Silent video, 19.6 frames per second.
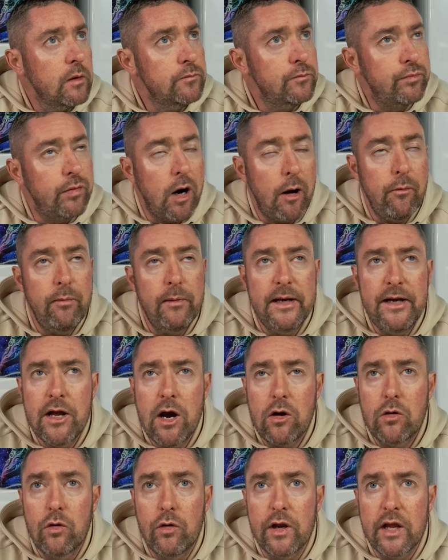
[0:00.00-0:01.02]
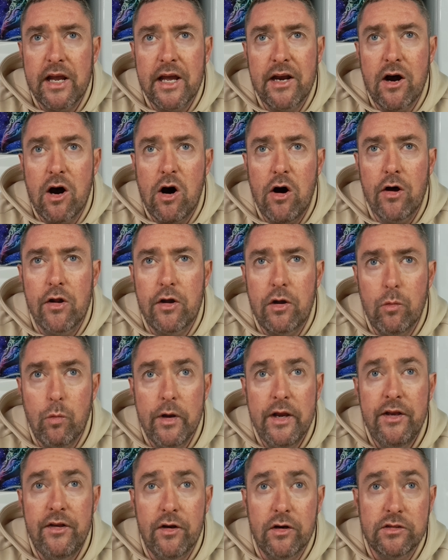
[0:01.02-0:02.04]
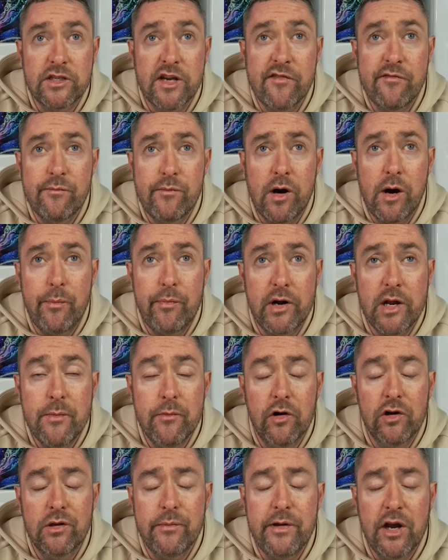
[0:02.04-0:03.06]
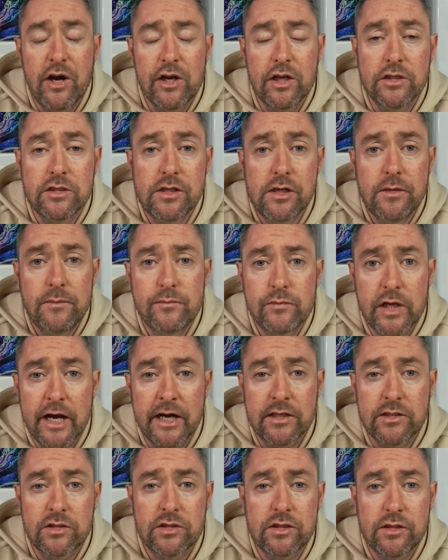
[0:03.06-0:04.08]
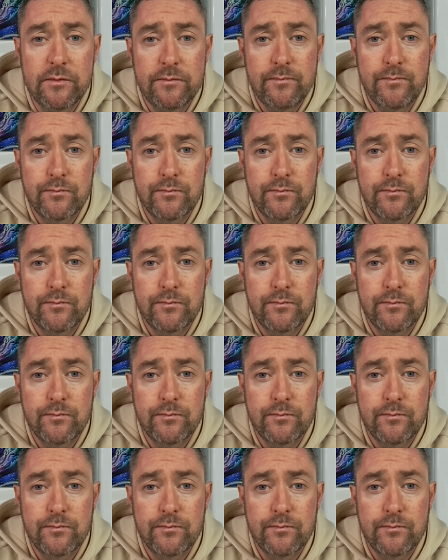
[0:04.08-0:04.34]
Probably not going to get a hotter winter 7pot Primo, to be honest. That's...